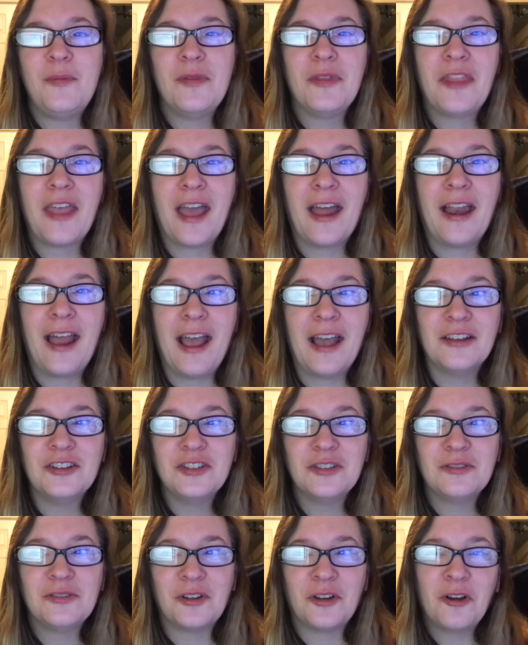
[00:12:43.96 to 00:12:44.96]
that as
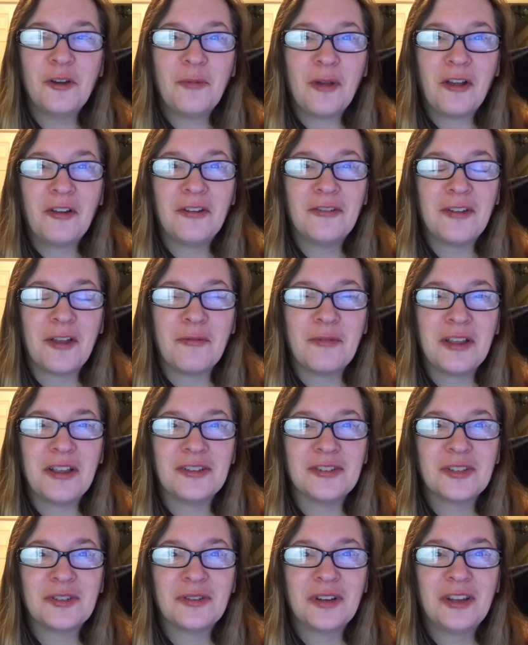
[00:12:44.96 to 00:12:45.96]
you learn about your family
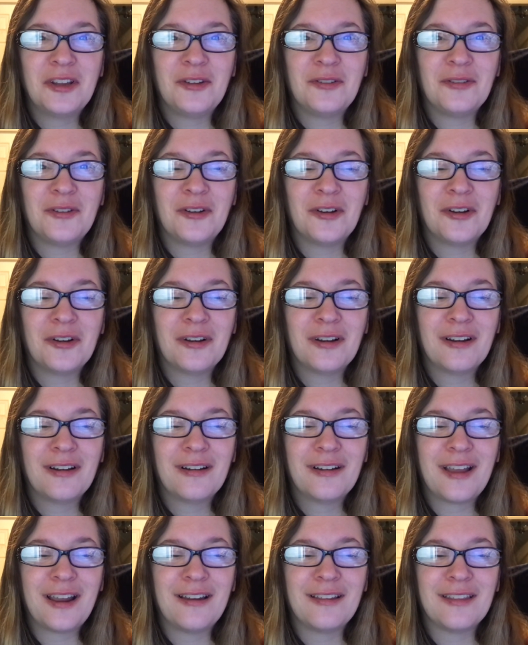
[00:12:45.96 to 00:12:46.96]
history, you learn
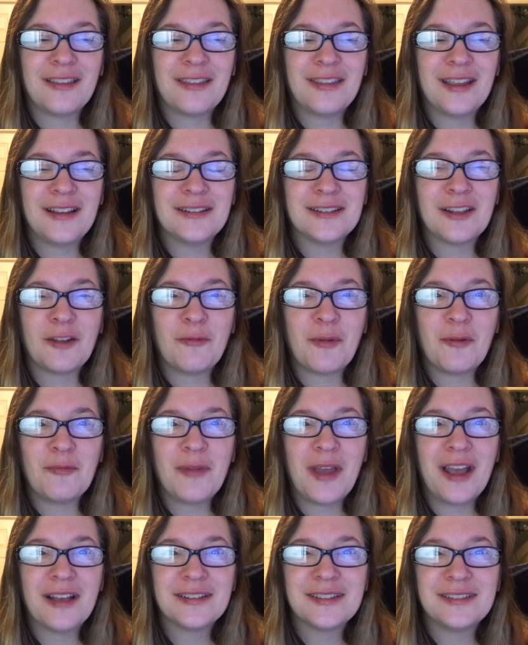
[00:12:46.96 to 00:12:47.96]
kind of the things that have been
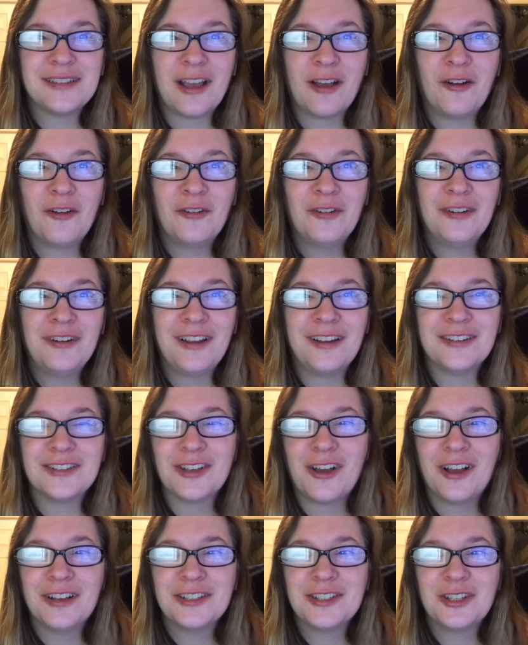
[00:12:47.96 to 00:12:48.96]
passed down and
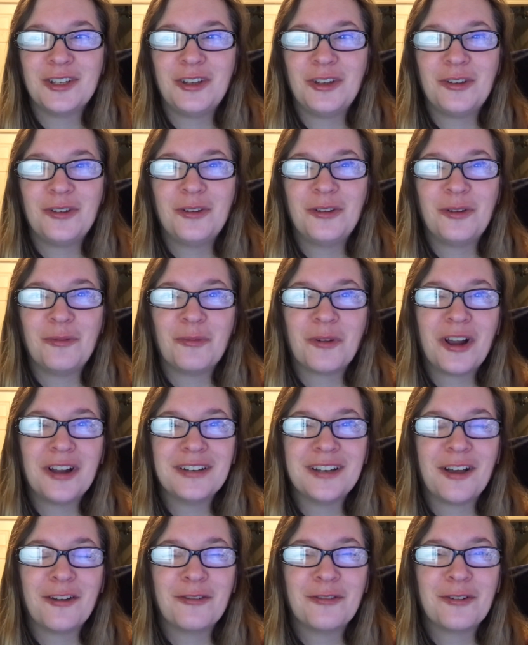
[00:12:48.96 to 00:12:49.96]
taught to you and
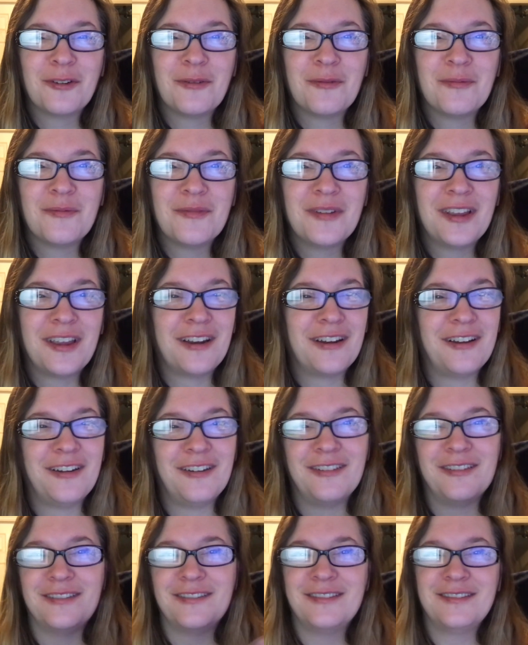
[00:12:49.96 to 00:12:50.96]
brought down from,
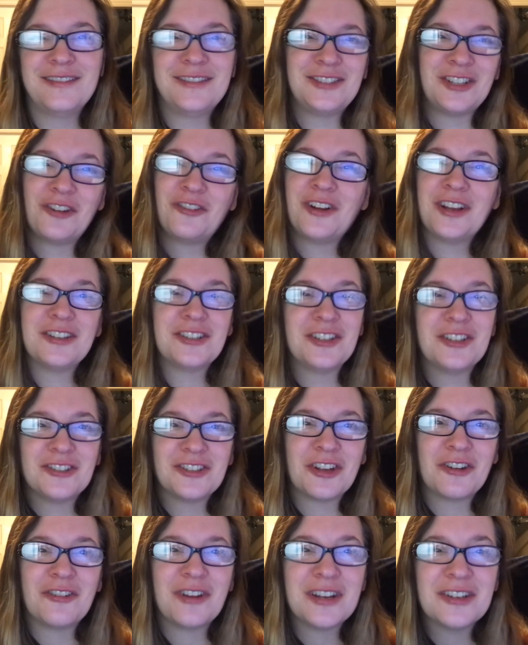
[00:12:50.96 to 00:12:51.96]
generation to
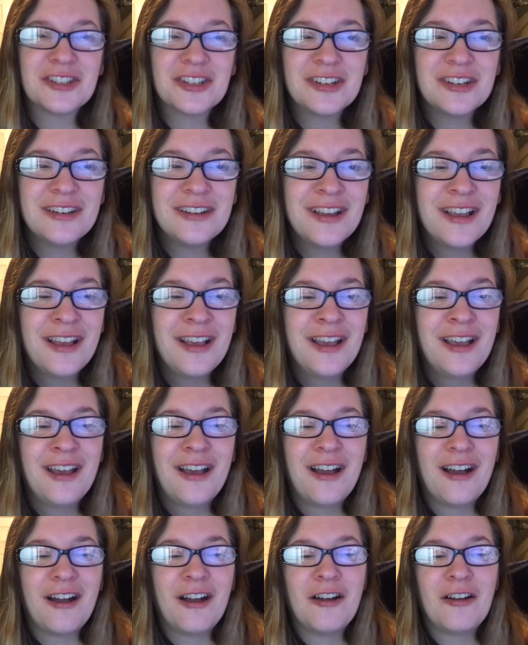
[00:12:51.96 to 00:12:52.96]
generation.
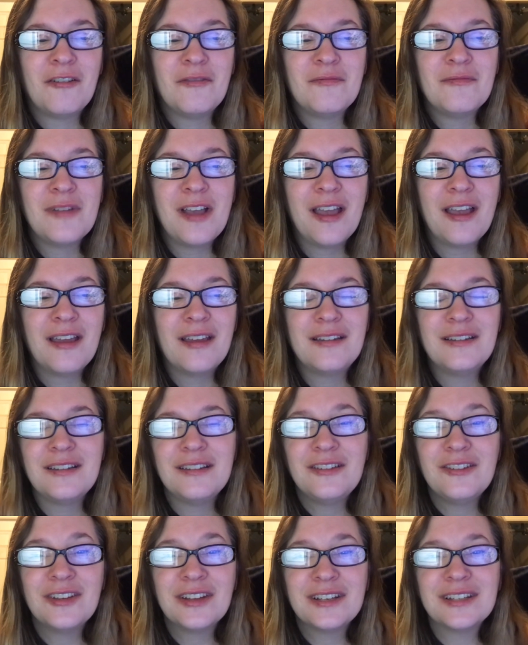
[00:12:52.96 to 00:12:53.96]
And
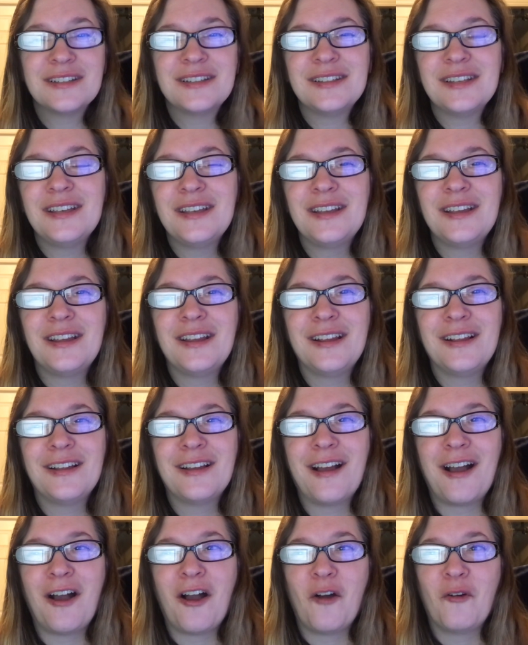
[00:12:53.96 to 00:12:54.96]
you get to see
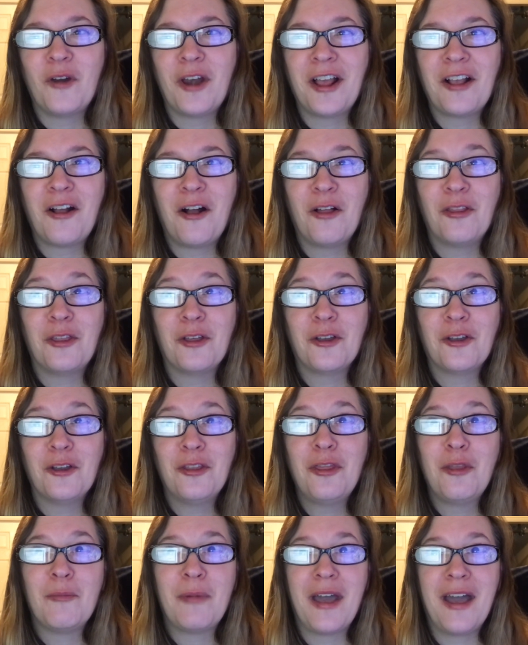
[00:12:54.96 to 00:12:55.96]
what I call the
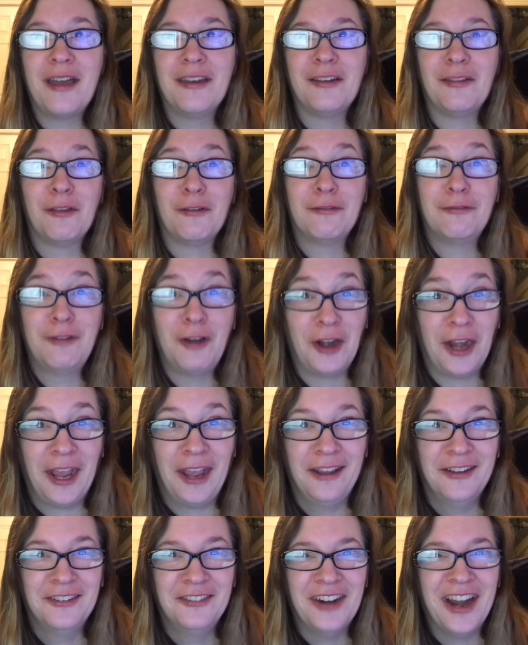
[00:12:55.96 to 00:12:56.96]
good, the bad, and the
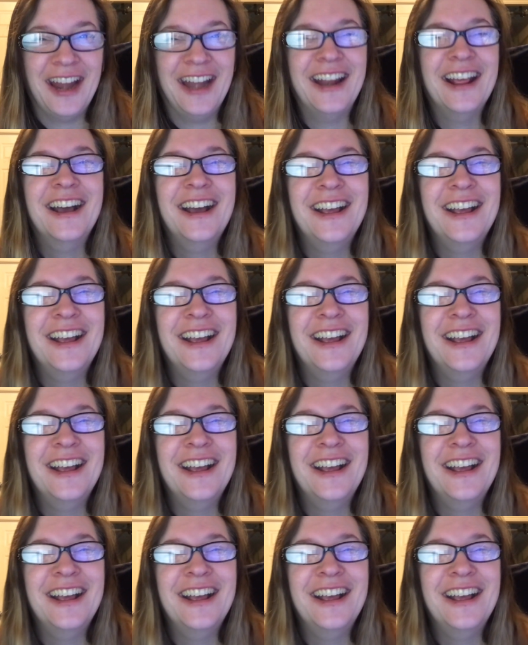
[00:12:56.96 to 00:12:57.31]
funny, right?